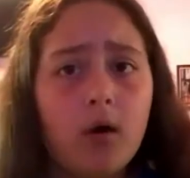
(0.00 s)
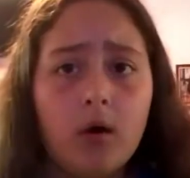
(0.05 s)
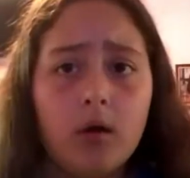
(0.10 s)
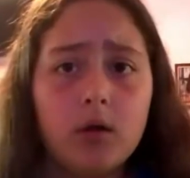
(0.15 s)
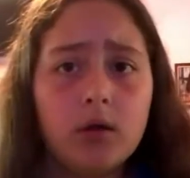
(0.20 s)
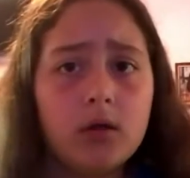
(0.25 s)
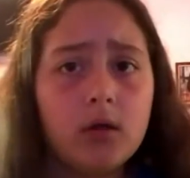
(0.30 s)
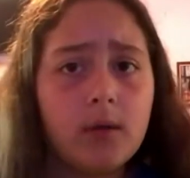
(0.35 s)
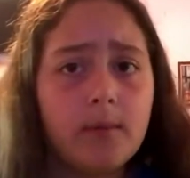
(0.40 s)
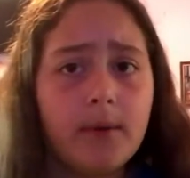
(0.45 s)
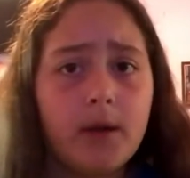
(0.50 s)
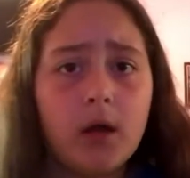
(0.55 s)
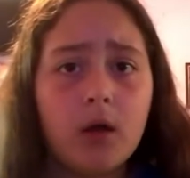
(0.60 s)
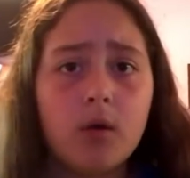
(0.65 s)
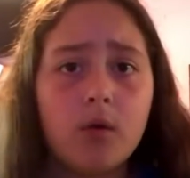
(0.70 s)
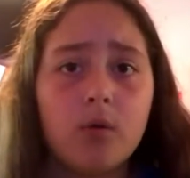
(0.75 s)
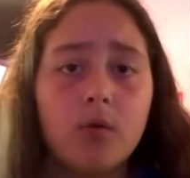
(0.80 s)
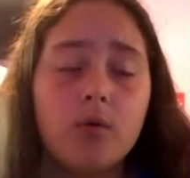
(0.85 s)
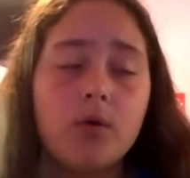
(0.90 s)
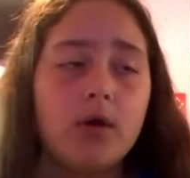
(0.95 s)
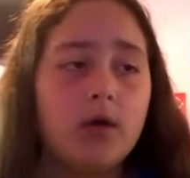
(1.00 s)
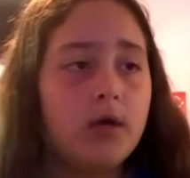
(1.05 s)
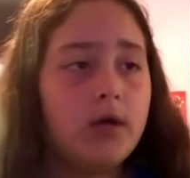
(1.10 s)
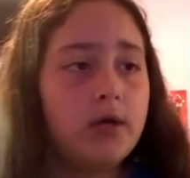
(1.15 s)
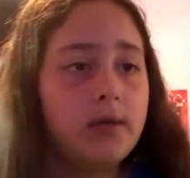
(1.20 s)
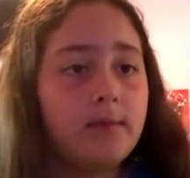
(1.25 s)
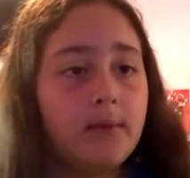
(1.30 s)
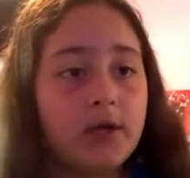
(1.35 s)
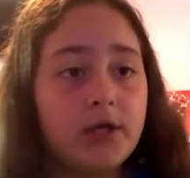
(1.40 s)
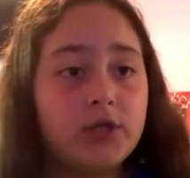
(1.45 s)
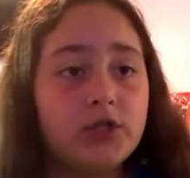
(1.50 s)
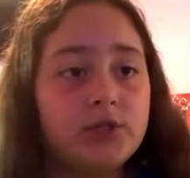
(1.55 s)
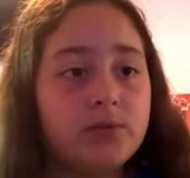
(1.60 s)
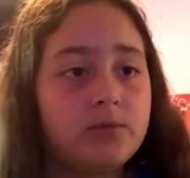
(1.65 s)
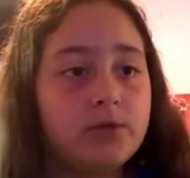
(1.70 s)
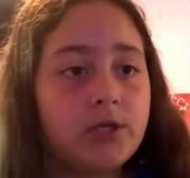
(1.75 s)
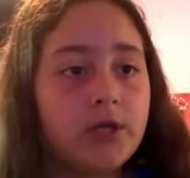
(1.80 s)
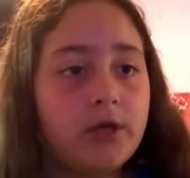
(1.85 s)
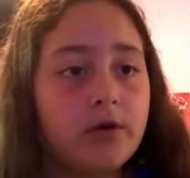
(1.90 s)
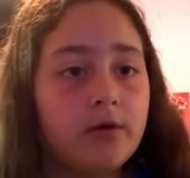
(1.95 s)
all about my YouTube
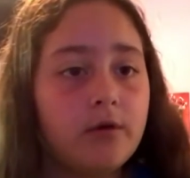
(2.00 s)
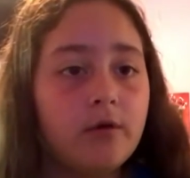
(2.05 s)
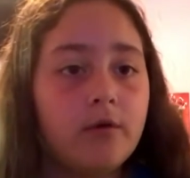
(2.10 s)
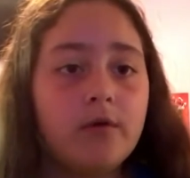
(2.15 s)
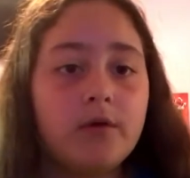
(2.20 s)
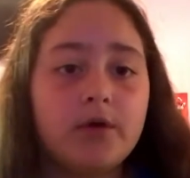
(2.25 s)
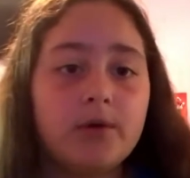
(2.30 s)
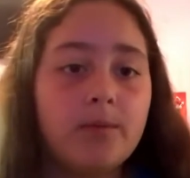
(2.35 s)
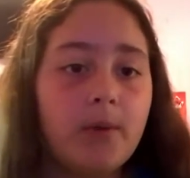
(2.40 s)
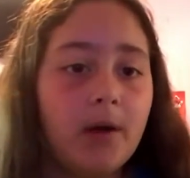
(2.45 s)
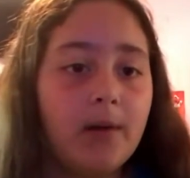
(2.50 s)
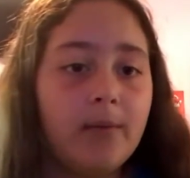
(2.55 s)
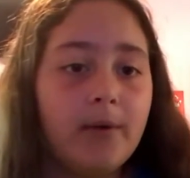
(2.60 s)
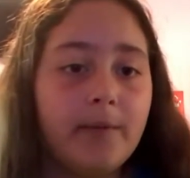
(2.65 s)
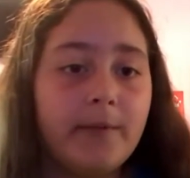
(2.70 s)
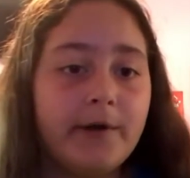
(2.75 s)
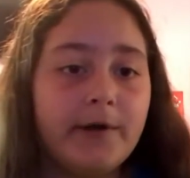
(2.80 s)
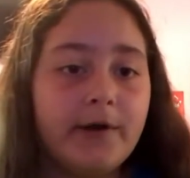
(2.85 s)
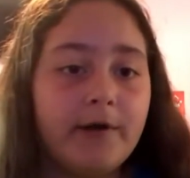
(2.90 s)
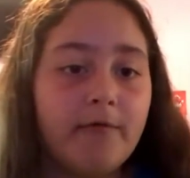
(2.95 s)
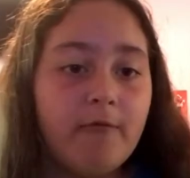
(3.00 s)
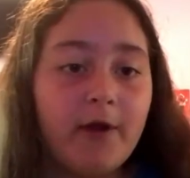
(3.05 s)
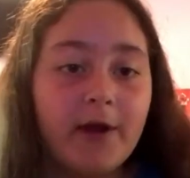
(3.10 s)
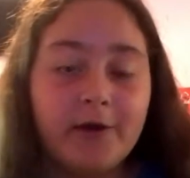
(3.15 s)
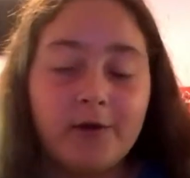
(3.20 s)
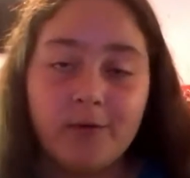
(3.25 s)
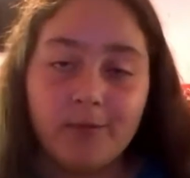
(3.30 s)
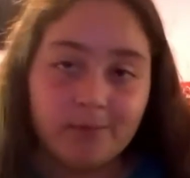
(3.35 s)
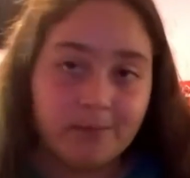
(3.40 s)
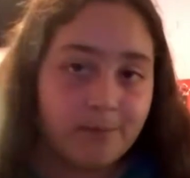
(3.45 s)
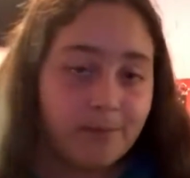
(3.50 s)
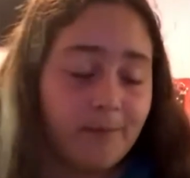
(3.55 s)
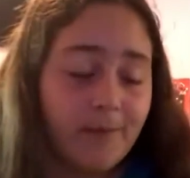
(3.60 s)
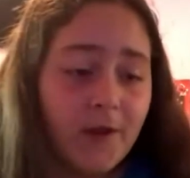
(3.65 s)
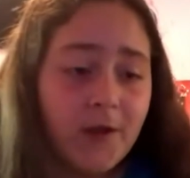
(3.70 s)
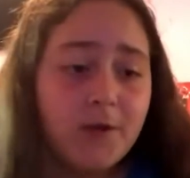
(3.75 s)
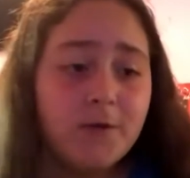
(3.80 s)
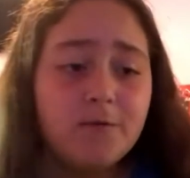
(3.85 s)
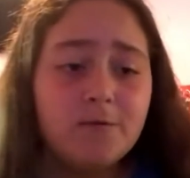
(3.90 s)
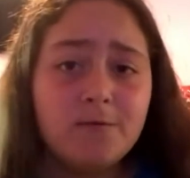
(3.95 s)
channel, and you're probably wondering why
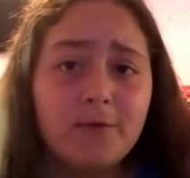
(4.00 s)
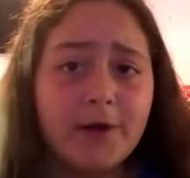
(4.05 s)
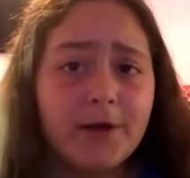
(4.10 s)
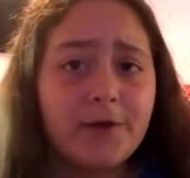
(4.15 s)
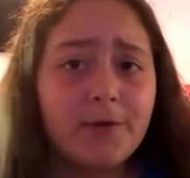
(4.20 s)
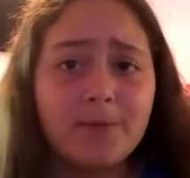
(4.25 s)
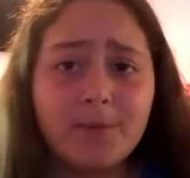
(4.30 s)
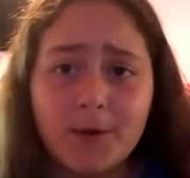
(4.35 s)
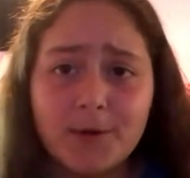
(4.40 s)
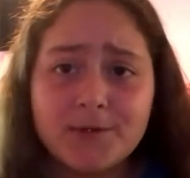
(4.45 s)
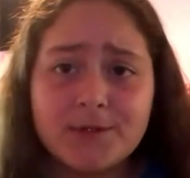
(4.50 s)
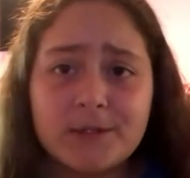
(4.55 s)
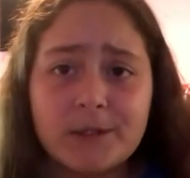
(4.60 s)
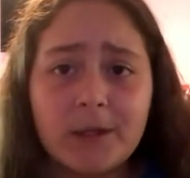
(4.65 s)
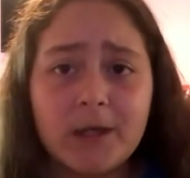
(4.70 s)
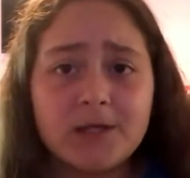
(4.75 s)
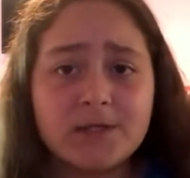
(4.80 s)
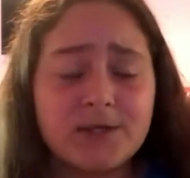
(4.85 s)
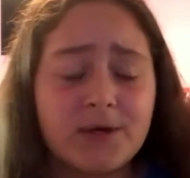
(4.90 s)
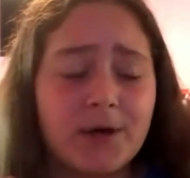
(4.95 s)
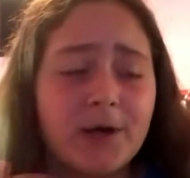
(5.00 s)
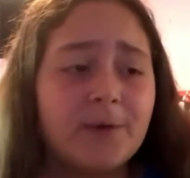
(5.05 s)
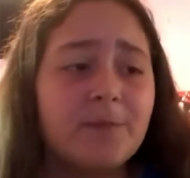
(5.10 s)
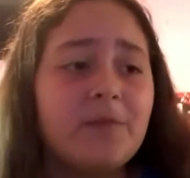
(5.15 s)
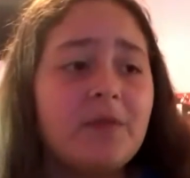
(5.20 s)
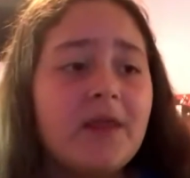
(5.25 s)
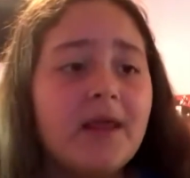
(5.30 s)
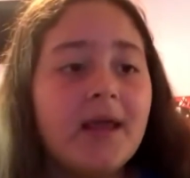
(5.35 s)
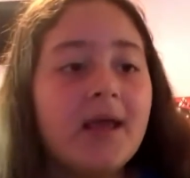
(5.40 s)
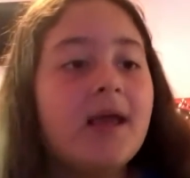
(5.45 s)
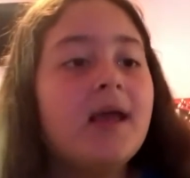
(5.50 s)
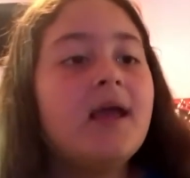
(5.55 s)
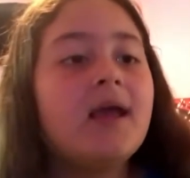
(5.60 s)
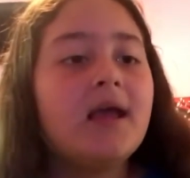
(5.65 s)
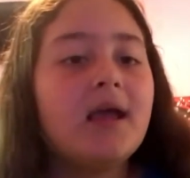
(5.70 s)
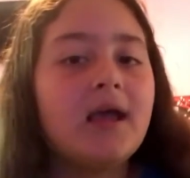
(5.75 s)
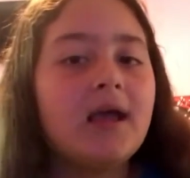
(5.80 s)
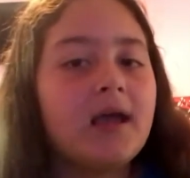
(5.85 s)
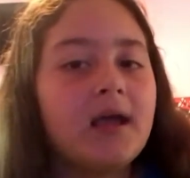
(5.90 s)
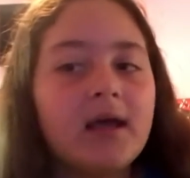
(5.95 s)
I don't post a lot, sorry.
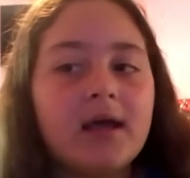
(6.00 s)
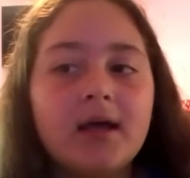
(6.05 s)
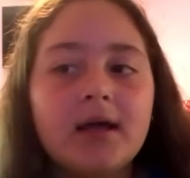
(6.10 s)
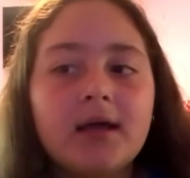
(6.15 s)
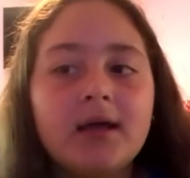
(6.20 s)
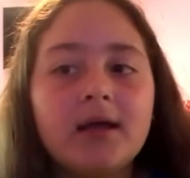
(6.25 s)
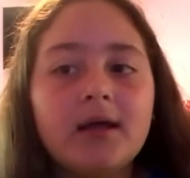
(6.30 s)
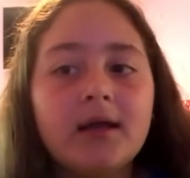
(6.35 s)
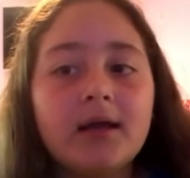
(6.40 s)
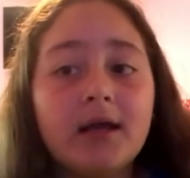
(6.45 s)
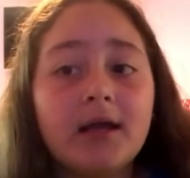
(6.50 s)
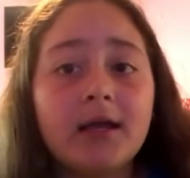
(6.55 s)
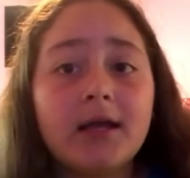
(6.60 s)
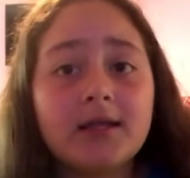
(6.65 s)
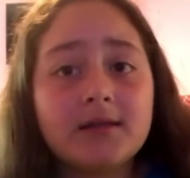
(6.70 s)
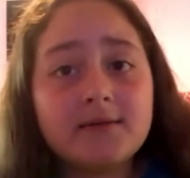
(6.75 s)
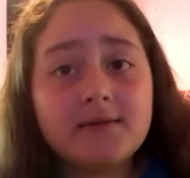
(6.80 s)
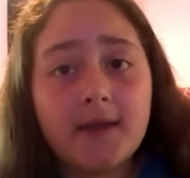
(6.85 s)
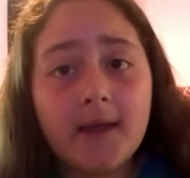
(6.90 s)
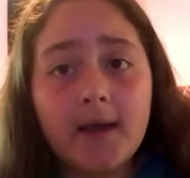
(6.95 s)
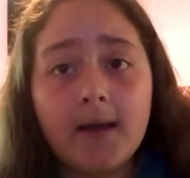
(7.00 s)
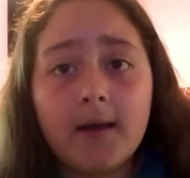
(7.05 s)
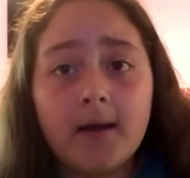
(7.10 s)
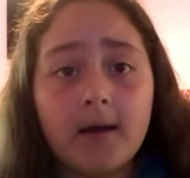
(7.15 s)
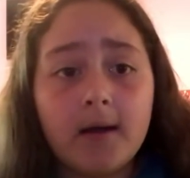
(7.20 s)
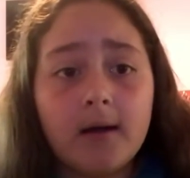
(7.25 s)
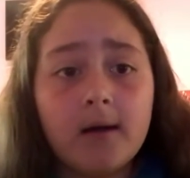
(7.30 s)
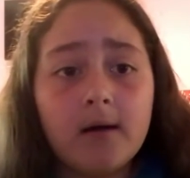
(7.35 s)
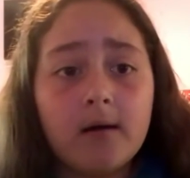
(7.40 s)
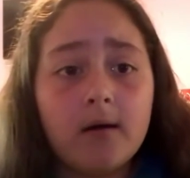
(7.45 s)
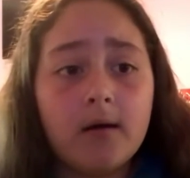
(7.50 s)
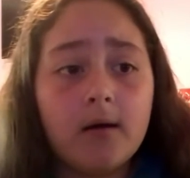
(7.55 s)
And I guess, yeah,